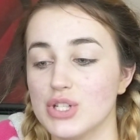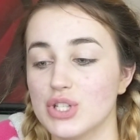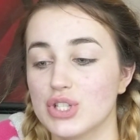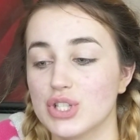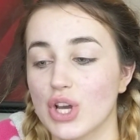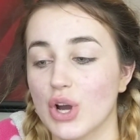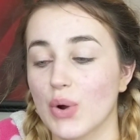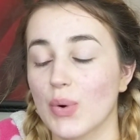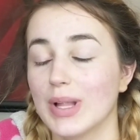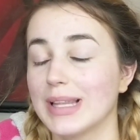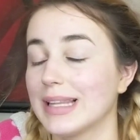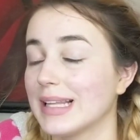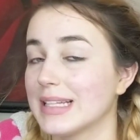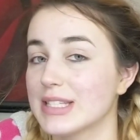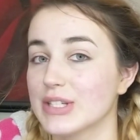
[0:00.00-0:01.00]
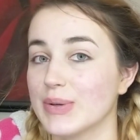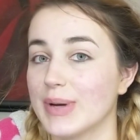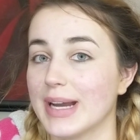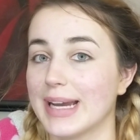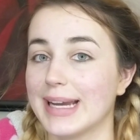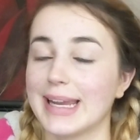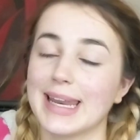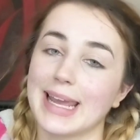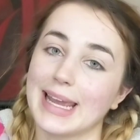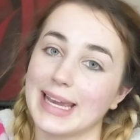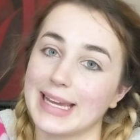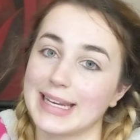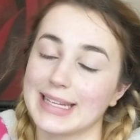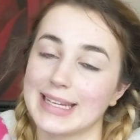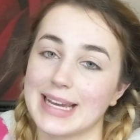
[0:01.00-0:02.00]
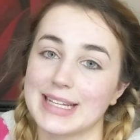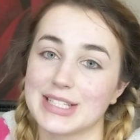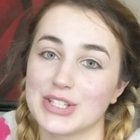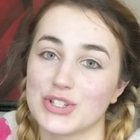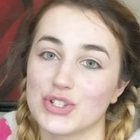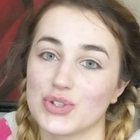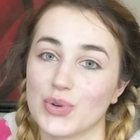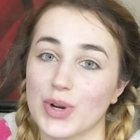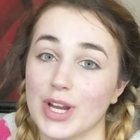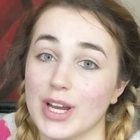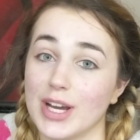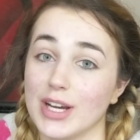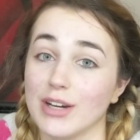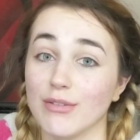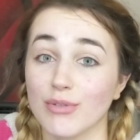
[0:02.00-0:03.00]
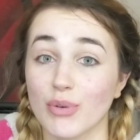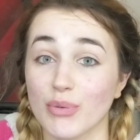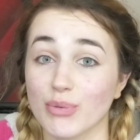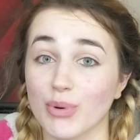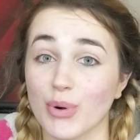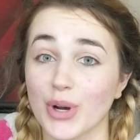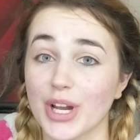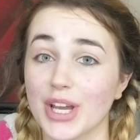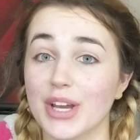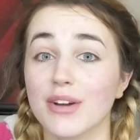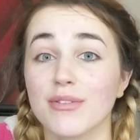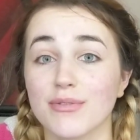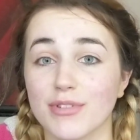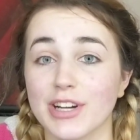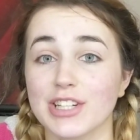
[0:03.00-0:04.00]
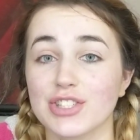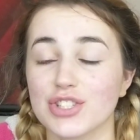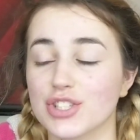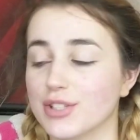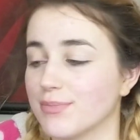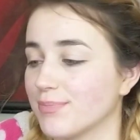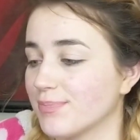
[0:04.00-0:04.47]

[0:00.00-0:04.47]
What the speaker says: So let's go ahead and get into the story of Roy Frisch.